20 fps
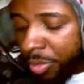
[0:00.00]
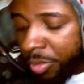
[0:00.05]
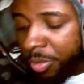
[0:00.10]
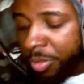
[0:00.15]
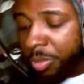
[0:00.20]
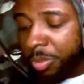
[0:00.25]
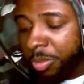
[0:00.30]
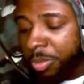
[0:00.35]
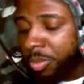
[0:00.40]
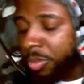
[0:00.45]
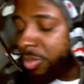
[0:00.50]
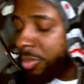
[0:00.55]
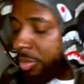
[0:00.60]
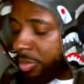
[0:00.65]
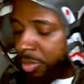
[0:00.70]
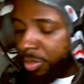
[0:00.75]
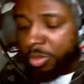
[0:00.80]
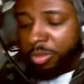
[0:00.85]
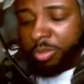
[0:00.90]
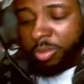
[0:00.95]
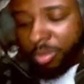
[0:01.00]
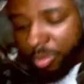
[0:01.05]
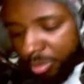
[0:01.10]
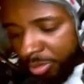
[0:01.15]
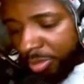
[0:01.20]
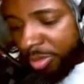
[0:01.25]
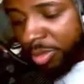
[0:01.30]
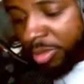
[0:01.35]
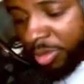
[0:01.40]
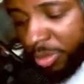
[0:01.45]
Don't stress like that. One
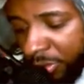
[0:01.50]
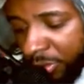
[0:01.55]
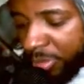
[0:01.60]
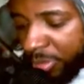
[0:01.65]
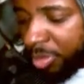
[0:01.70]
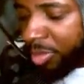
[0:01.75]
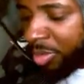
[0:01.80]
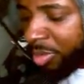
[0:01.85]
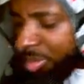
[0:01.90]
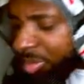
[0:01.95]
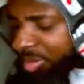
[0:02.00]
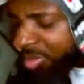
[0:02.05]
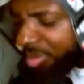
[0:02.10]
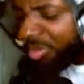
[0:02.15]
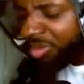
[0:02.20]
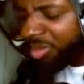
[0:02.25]
time, so I can get my dick wet